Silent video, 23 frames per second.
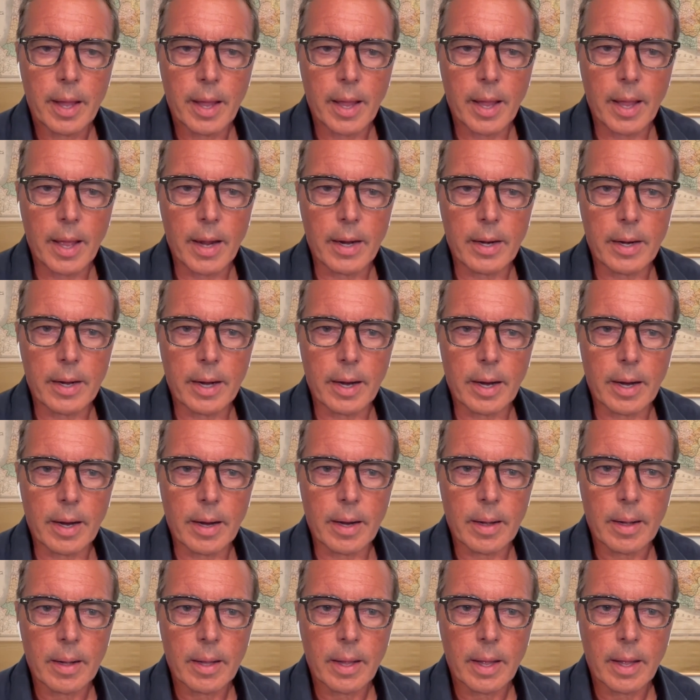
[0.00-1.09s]
And
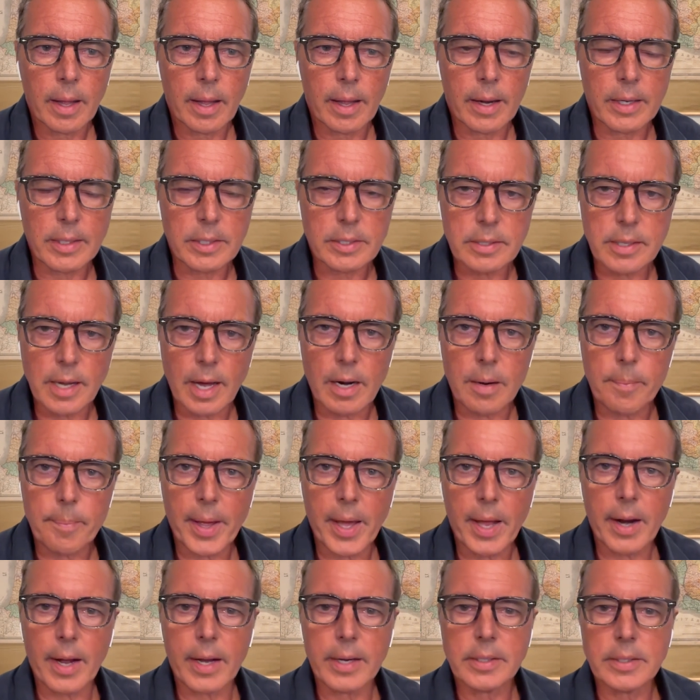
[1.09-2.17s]
it's not a
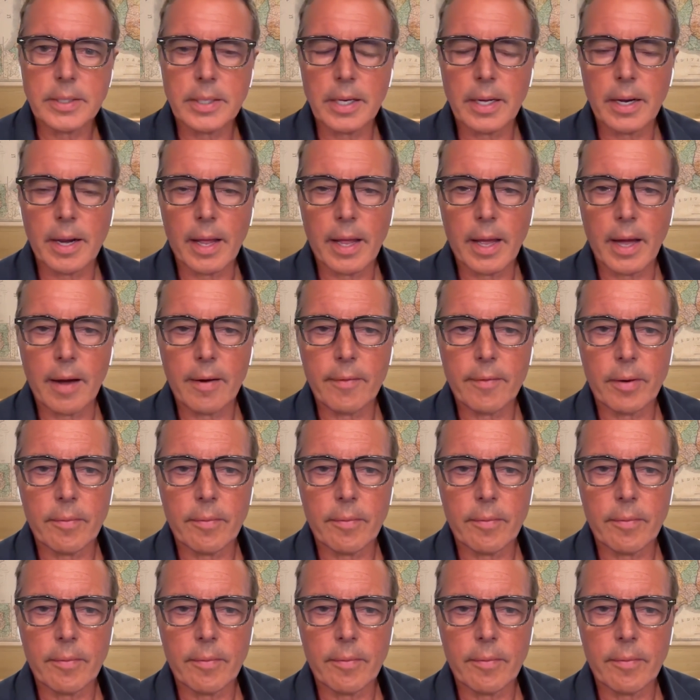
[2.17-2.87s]
bad idea to have